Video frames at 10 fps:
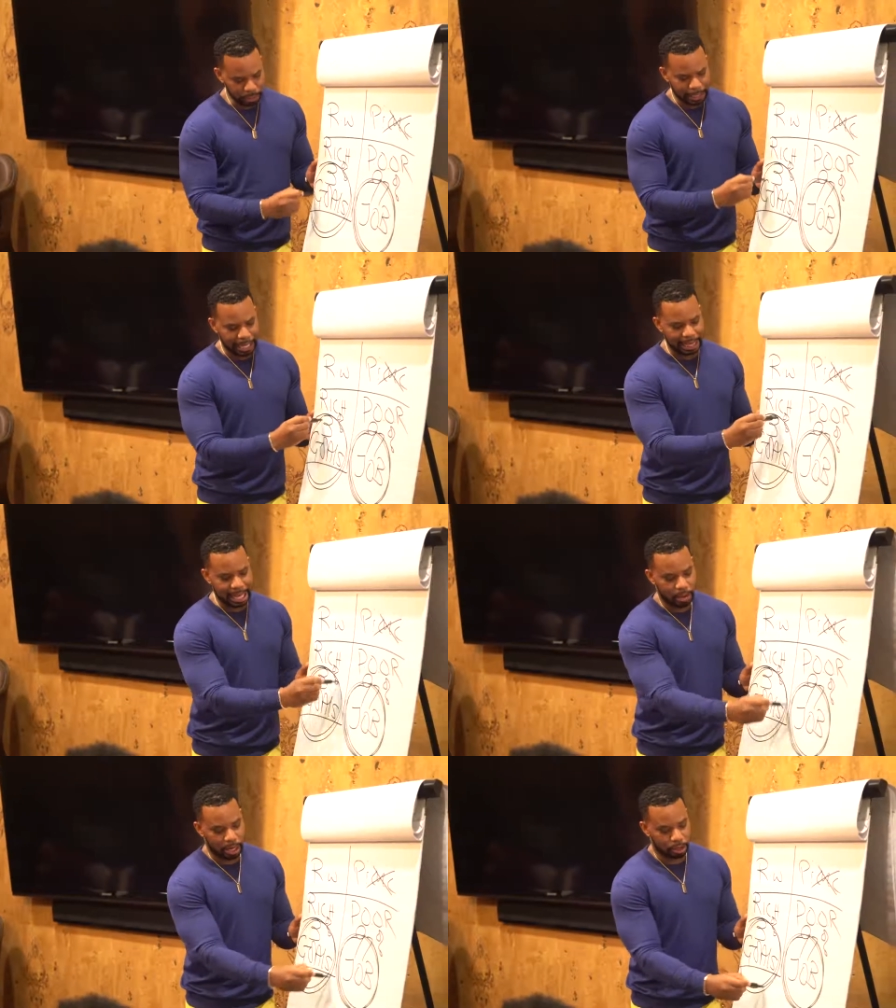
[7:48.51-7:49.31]
they
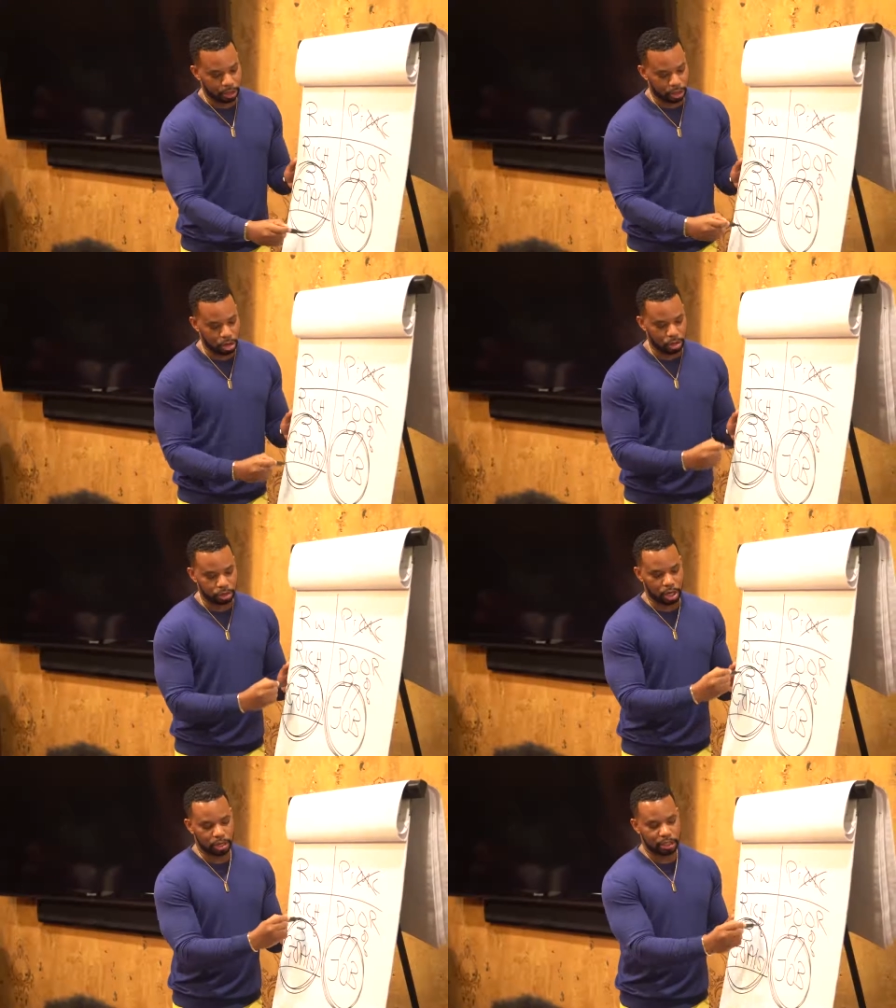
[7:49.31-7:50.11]
think about their
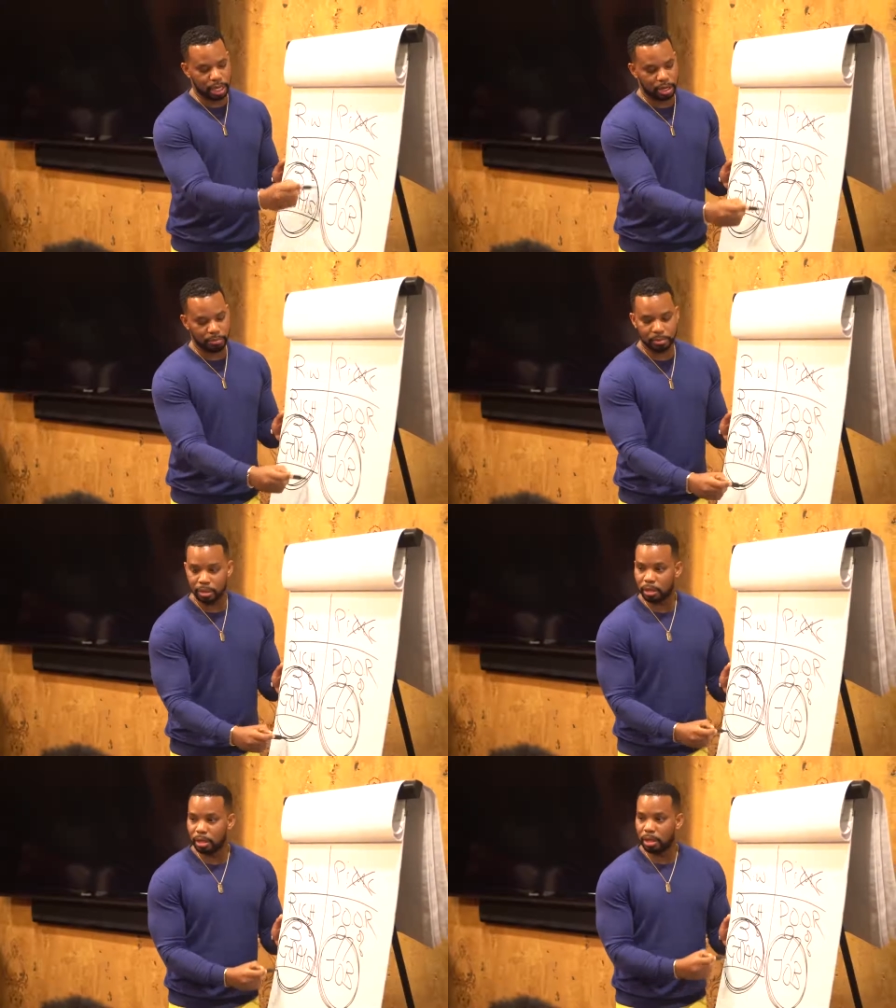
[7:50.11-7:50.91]
goals all the time,
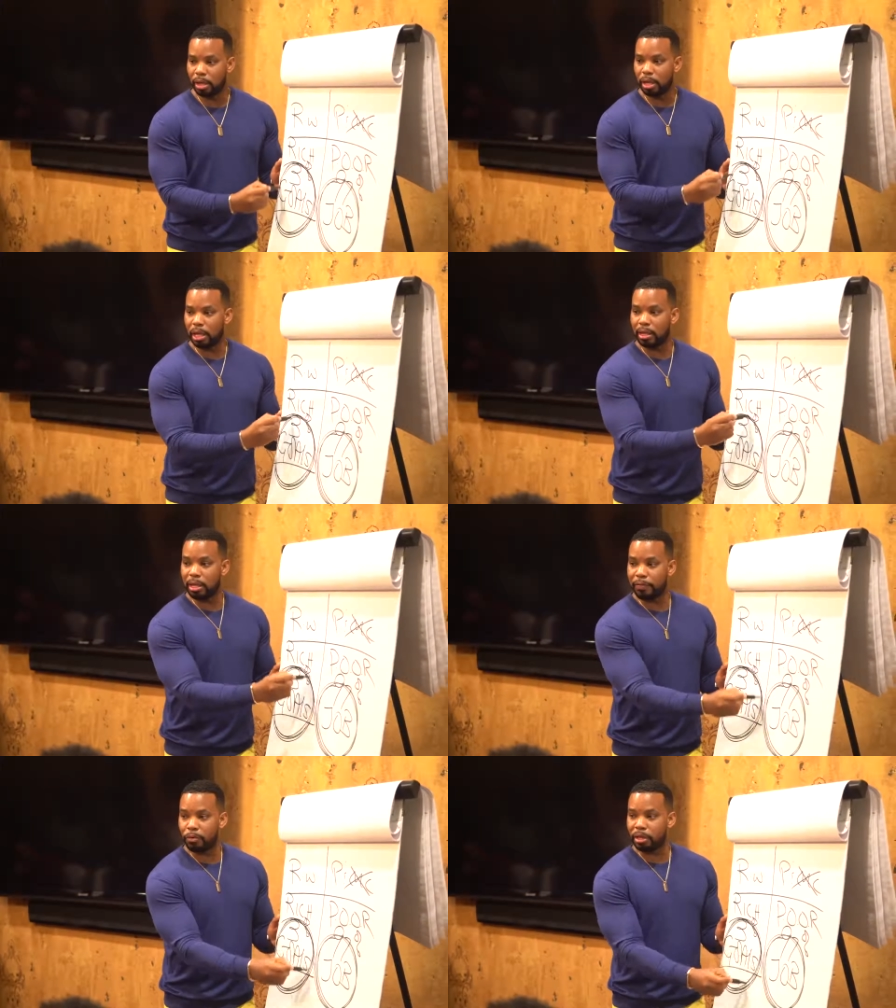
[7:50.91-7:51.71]
and
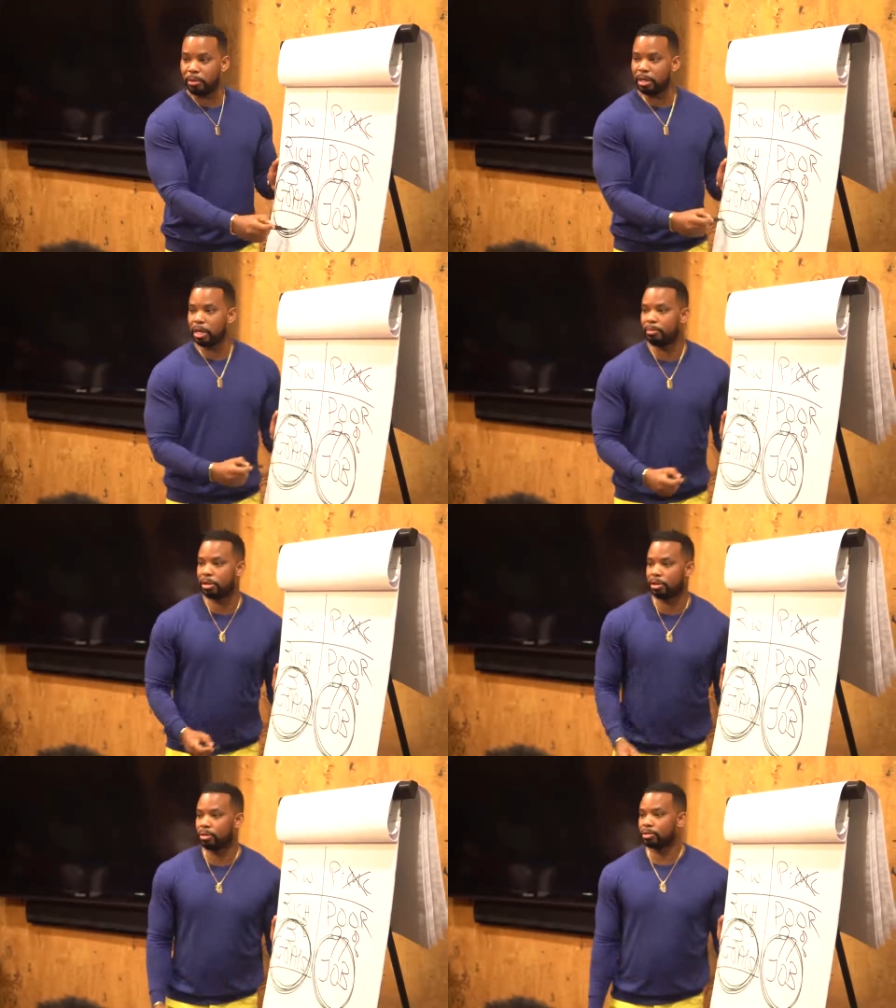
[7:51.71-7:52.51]
therefore they become
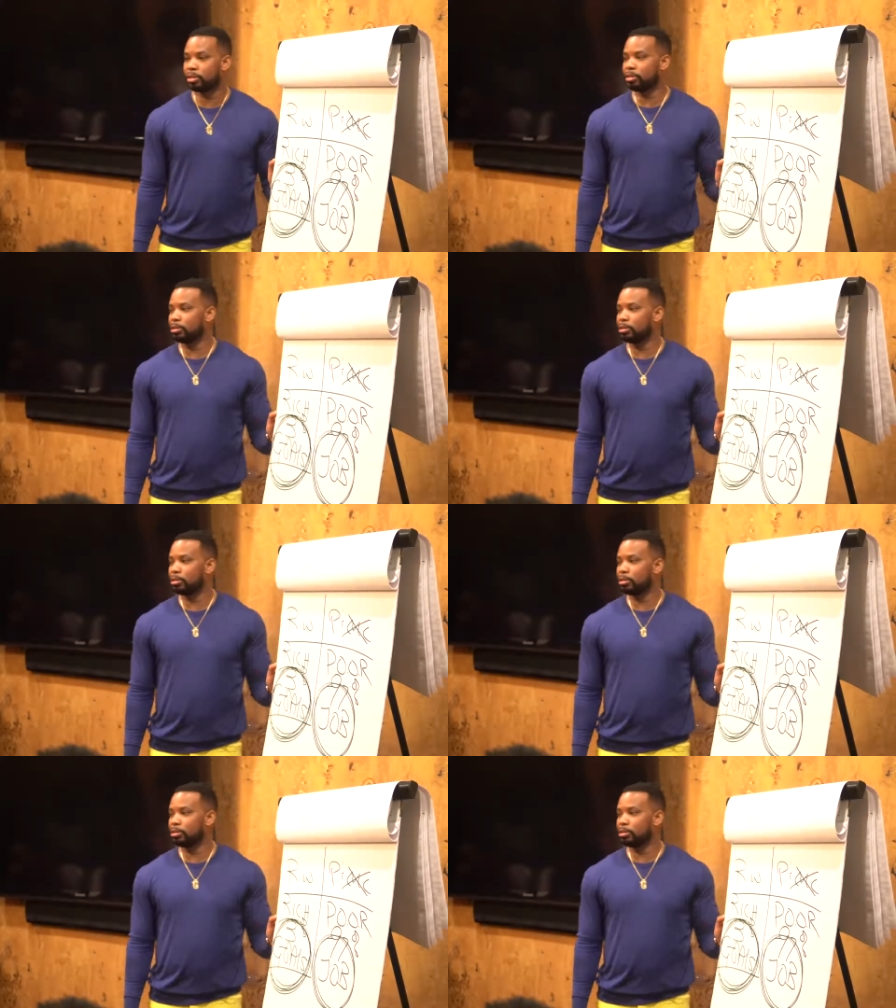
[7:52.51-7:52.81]
their goals.